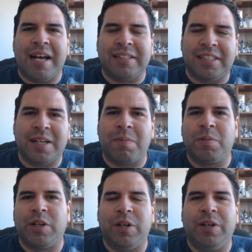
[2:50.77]

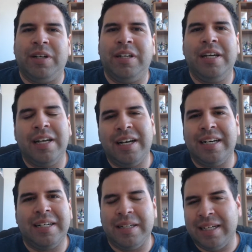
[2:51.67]
Some good,
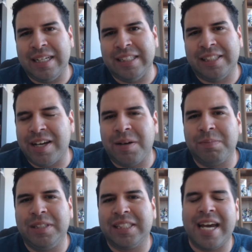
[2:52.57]
and
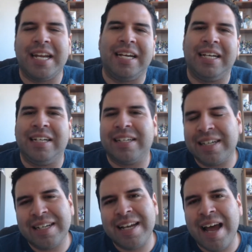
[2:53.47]
some just kind of,
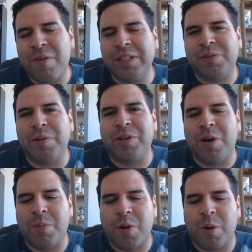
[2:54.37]
I wish we would
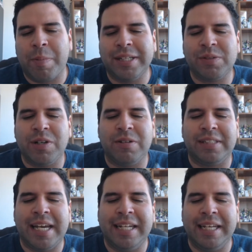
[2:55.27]
know more. But it's one of
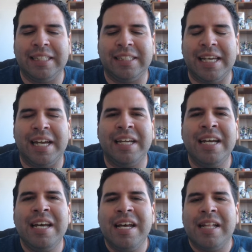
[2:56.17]
those endings that
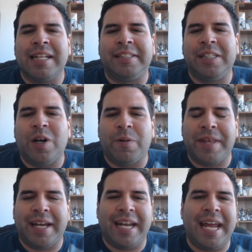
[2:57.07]
lets you know
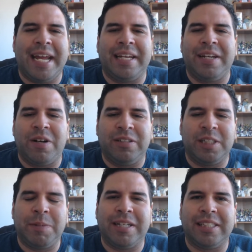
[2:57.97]
that, hey,
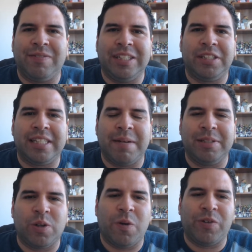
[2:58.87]
just because Adventure Time
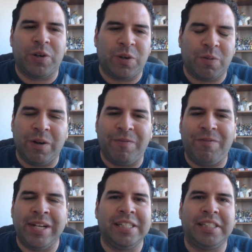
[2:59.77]
is over with
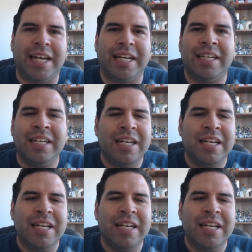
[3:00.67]
Finn and Jake